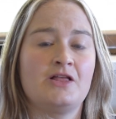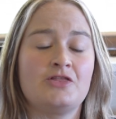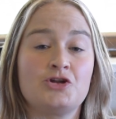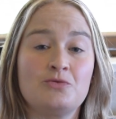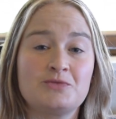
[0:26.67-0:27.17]

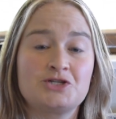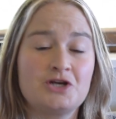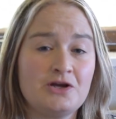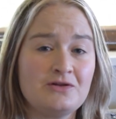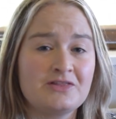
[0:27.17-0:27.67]
The number
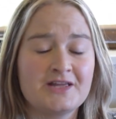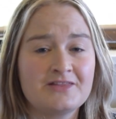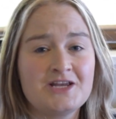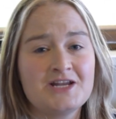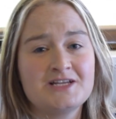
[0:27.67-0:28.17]
two thing
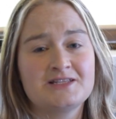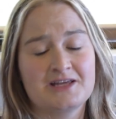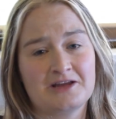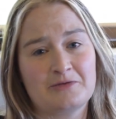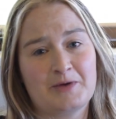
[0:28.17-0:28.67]
that you need to
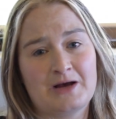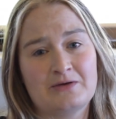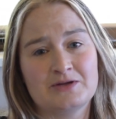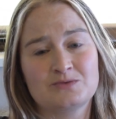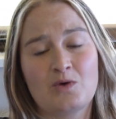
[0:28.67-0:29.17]
think
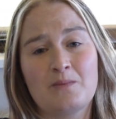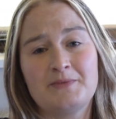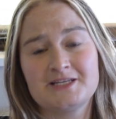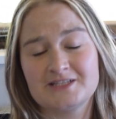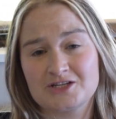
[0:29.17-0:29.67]
about is what
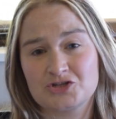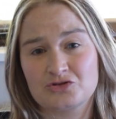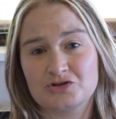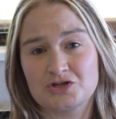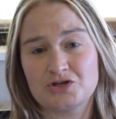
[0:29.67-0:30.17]
business
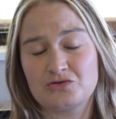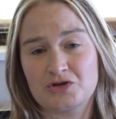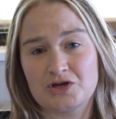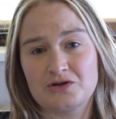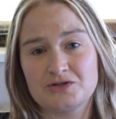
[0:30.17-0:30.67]
structure you'll
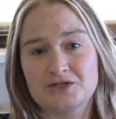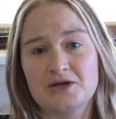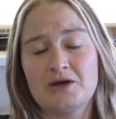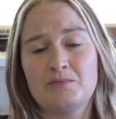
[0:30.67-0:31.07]
use.